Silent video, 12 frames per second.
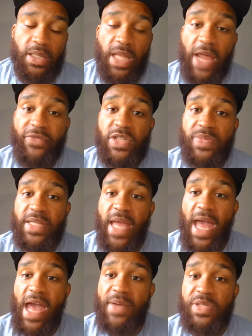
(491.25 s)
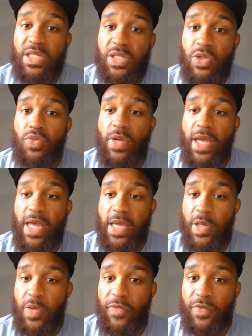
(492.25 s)
Life has been absolute
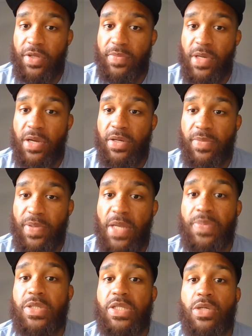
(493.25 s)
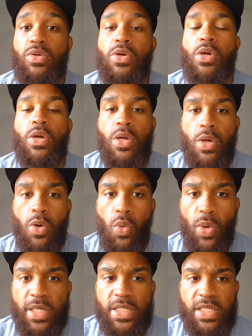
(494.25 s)
hell for the American people. So
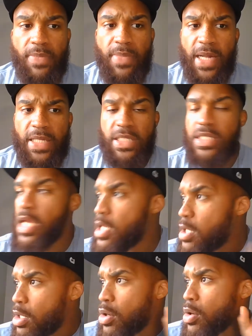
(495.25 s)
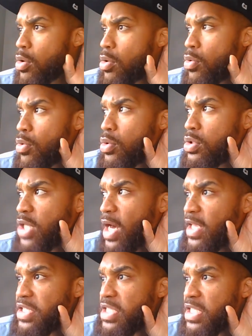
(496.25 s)
when somebody say, y'all
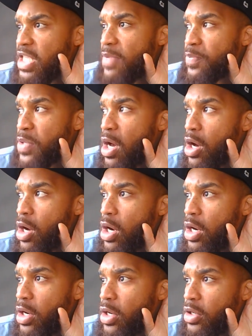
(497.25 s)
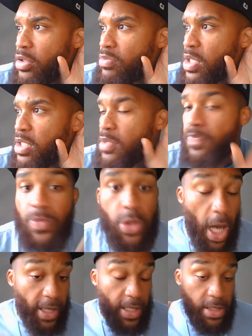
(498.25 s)
get to keep y'all hard-earned money,
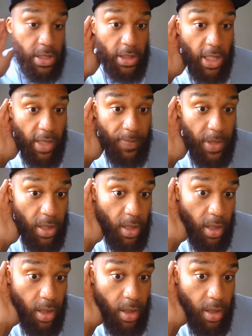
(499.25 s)
y'all get to keep it.